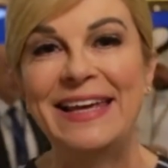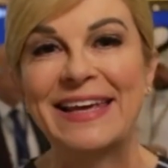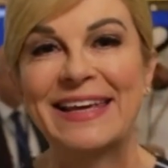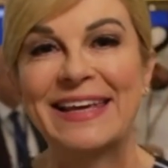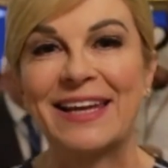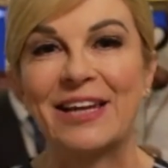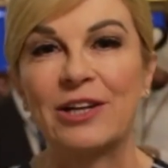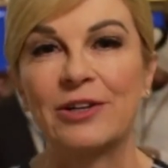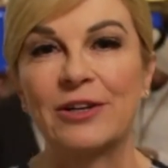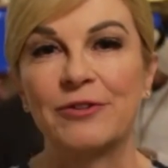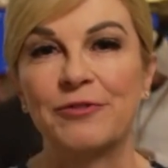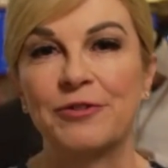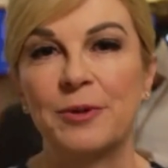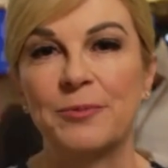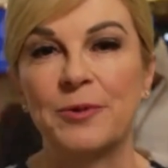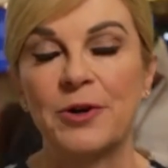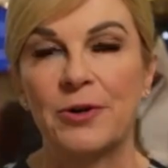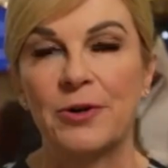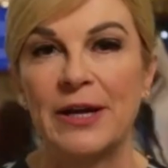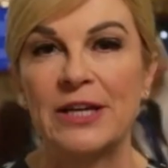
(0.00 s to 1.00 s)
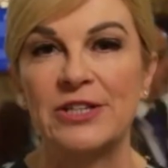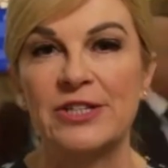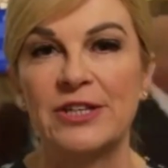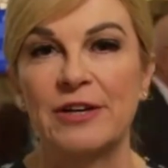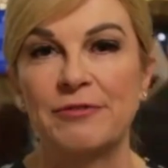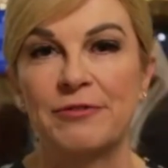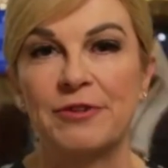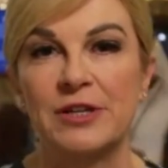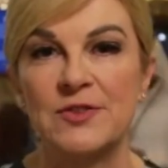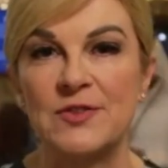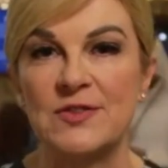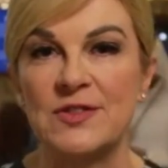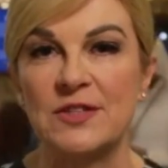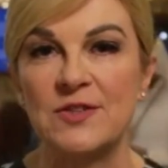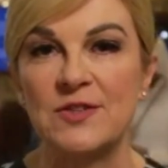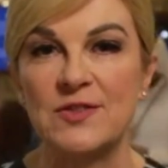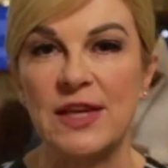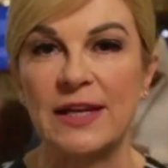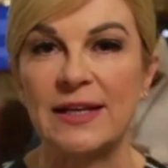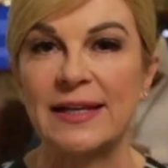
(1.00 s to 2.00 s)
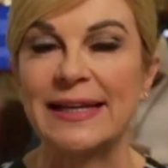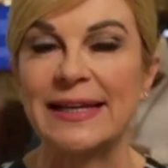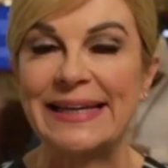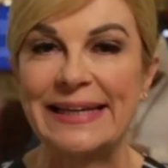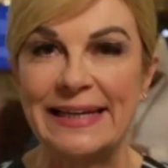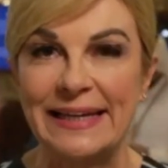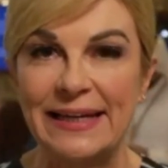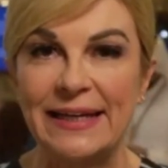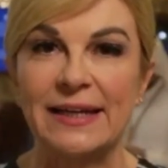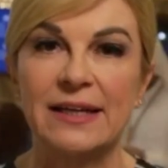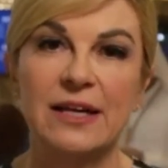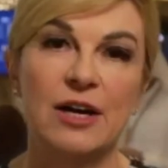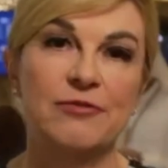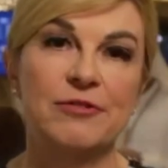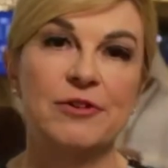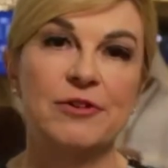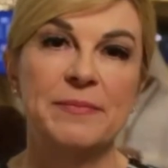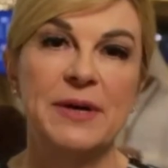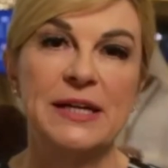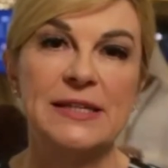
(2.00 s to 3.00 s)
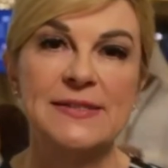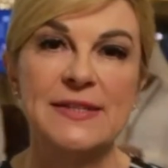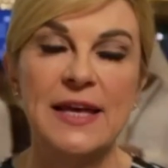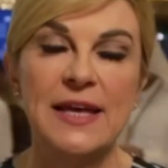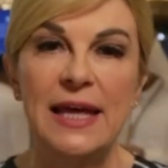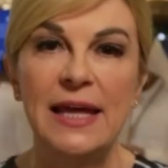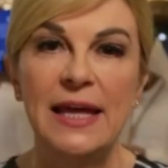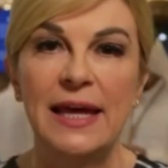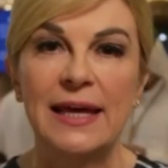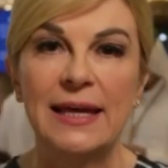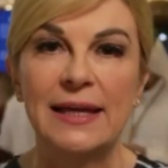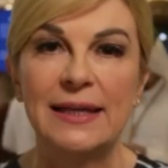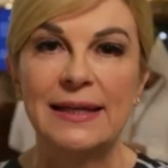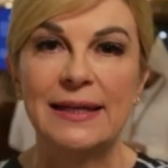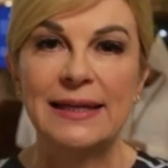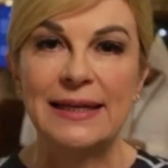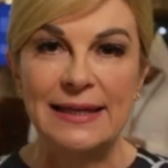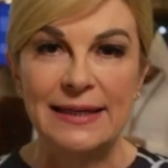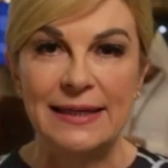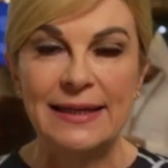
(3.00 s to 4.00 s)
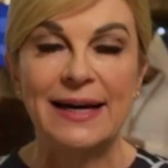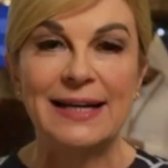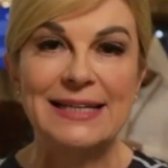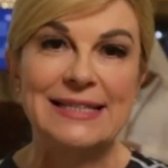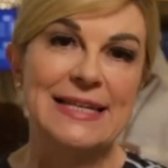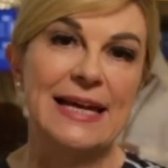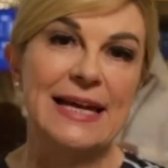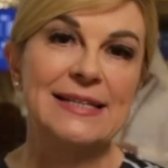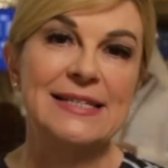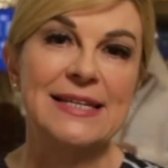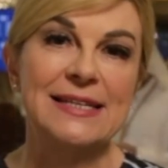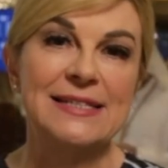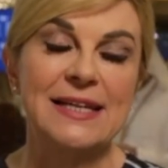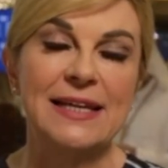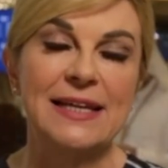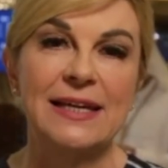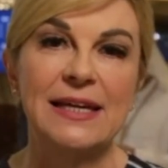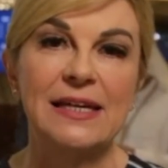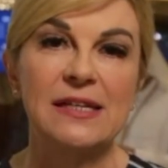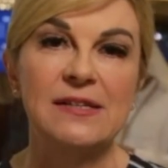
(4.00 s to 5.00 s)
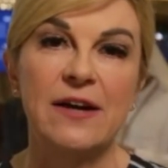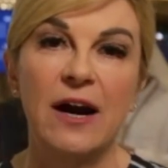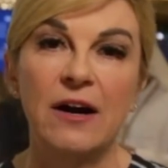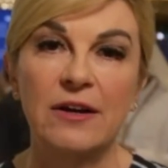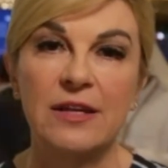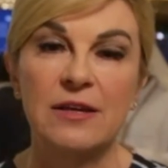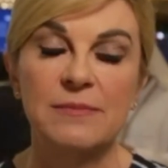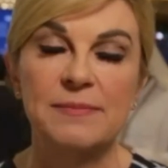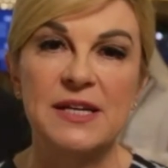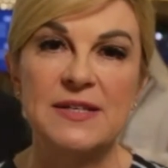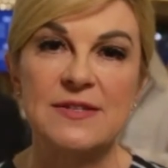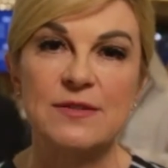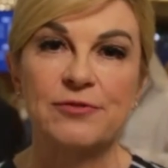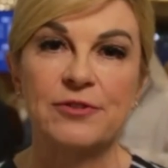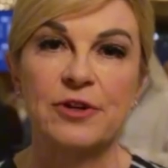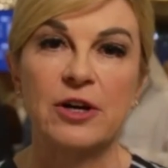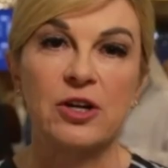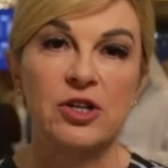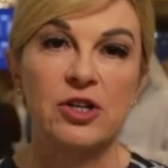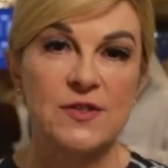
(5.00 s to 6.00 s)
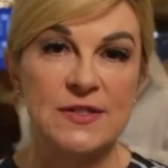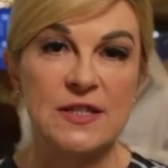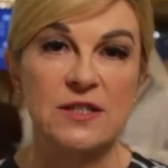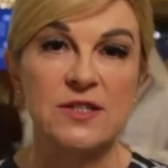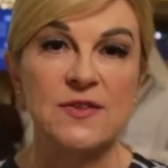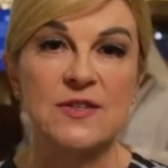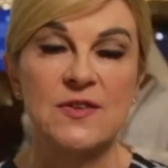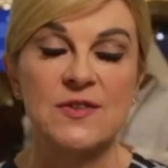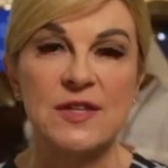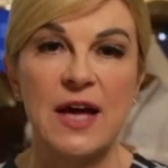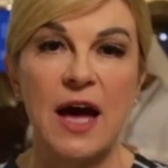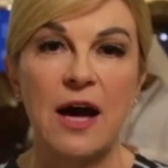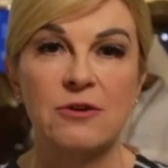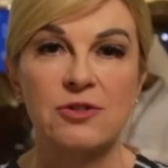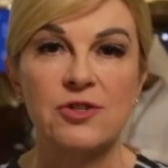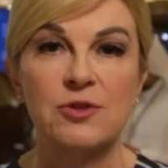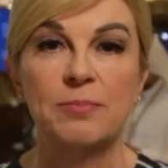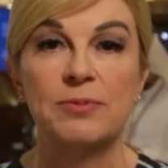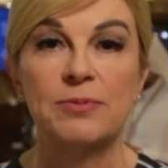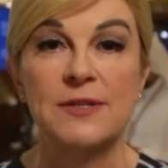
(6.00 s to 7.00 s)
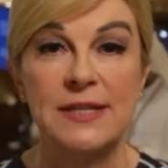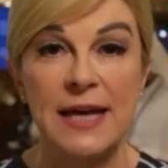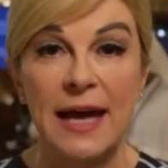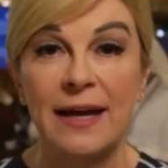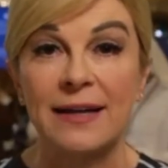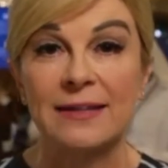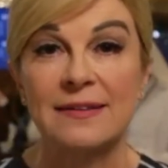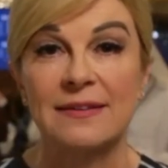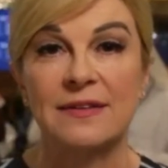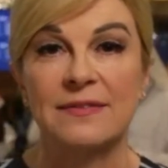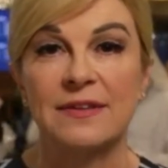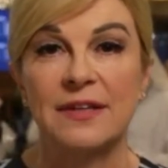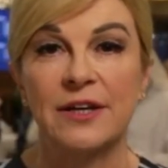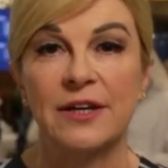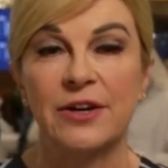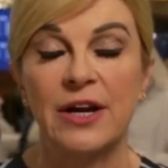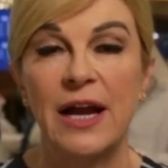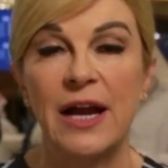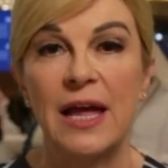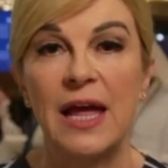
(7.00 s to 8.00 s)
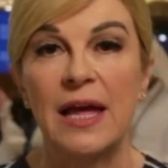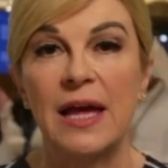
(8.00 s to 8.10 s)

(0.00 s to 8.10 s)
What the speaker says: can learn from Croatia, for instance, in e-government and e-identity, e-documents for our citizens, how to protect their